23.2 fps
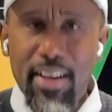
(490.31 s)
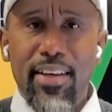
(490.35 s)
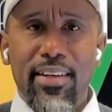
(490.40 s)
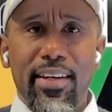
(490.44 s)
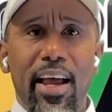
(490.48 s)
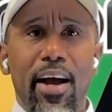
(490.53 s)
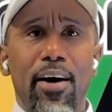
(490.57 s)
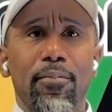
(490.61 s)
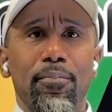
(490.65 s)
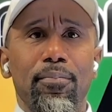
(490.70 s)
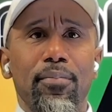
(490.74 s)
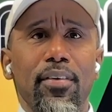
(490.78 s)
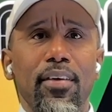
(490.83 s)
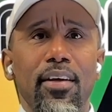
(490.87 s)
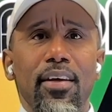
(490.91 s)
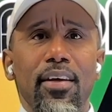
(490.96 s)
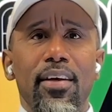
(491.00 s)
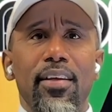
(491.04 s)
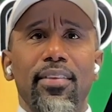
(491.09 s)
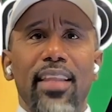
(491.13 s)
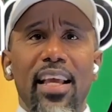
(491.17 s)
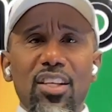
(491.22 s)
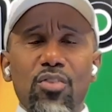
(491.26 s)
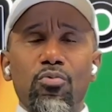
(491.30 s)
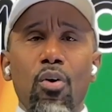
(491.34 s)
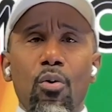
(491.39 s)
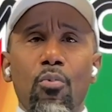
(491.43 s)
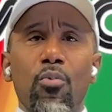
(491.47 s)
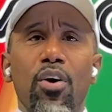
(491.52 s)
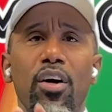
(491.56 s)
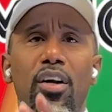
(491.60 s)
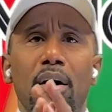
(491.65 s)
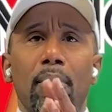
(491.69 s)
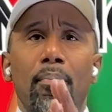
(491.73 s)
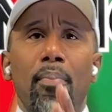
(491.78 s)
Now, that's where
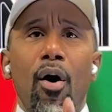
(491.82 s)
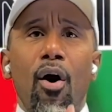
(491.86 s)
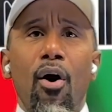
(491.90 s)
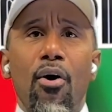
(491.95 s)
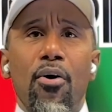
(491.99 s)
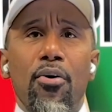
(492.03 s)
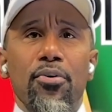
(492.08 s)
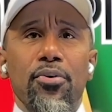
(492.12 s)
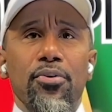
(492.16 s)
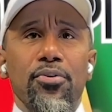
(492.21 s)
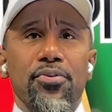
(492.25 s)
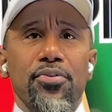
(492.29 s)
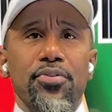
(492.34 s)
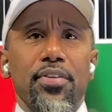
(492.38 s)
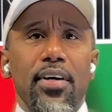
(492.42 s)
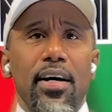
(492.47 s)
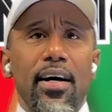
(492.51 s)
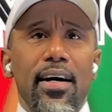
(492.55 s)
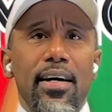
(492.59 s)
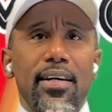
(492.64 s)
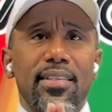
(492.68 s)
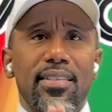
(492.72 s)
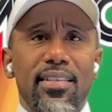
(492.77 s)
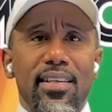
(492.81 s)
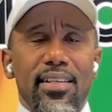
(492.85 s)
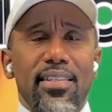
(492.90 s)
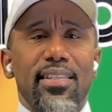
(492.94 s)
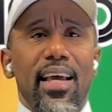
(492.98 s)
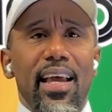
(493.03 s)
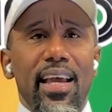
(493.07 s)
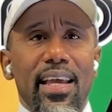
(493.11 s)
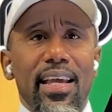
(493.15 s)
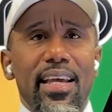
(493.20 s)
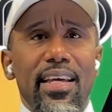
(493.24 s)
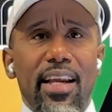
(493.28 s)
we're going to pause uh,
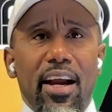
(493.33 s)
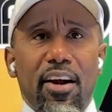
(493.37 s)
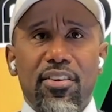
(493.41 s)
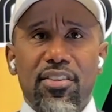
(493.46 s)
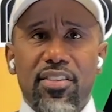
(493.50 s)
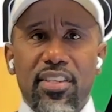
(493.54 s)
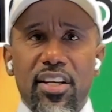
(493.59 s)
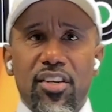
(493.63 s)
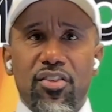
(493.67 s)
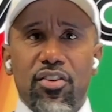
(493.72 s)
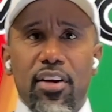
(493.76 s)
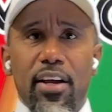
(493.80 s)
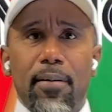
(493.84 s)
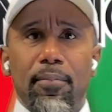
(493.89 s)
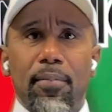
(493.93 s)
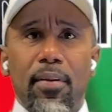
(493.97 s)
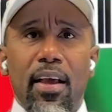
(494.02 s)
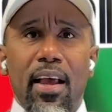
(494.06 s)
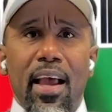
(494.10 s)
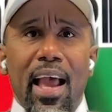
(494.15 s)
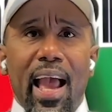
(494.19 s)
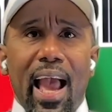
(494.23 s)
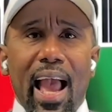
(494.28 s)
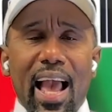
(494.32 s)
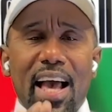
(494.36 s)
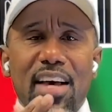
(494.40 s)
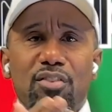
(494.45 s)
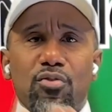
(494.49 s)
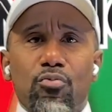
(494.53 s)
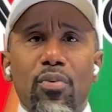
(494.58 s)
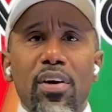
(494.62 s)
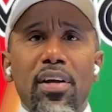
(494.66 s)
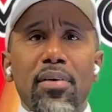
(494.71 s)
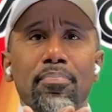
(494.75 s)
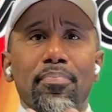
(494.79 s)
today in our teaching
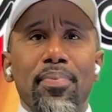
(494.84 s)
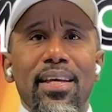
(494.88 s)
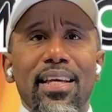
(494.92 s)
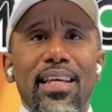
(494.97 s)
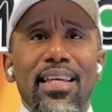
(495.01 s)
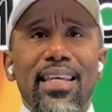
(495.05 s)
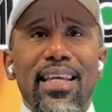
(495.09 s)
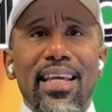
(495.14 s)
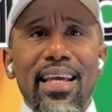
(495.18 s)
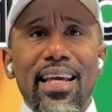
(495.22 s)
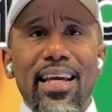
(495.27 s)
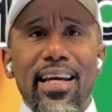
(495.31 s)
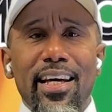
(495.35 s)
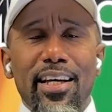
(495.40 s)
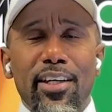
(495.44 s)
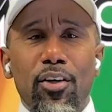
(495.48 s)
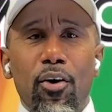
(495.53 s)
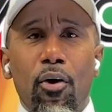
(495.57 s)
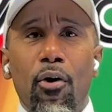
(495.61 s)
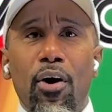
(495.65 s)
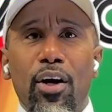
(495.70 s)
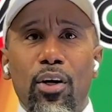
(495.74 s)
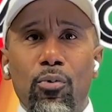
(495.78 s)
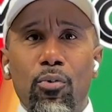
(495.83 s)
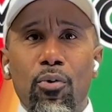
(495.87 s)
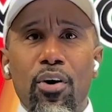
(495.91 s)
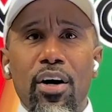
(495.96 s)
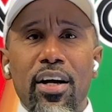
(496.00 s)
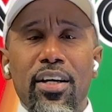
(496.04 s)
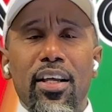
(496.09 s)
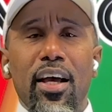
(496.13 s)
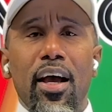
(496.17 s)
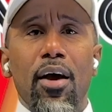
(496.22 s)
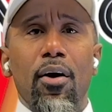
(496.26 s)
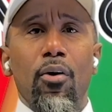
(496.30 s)
as we begin on
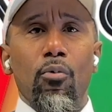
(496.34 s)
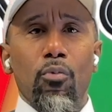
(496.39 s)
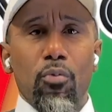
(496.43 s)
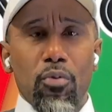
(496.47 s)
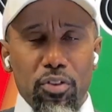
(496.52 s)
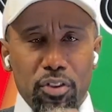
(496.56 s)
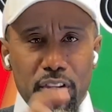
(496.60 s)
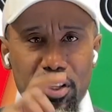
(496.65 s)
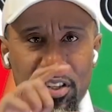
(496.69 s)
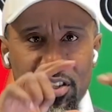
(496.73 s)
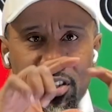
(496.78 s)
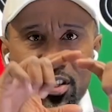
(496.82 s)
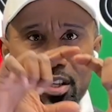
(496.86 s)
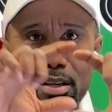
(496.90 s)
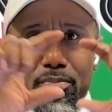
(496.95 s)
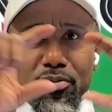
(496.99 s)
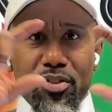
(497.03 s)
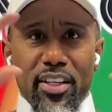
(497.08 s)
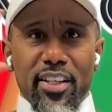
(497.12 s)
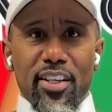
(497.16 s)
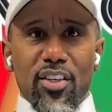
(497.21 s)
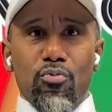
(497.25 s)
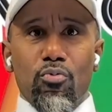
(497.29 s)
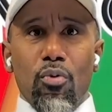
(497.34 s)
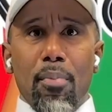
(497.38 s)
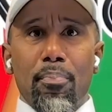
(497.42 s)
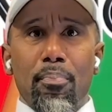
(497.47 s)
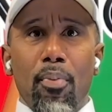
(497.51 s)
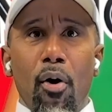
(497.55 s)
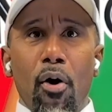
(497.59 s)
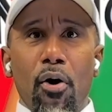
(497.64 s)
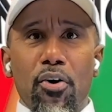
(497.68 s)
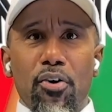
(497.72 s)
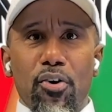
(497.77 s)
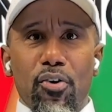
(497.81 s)
what the subject is what
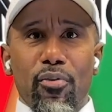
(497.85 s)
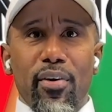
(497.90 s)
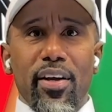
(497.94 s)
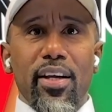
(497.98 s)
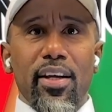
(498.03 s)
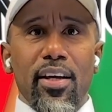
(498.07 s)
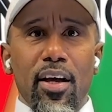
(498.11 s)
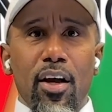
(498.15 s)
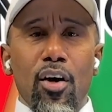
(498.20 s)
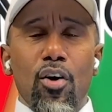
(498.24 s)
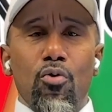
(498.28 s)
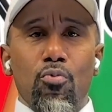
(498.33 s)
partnering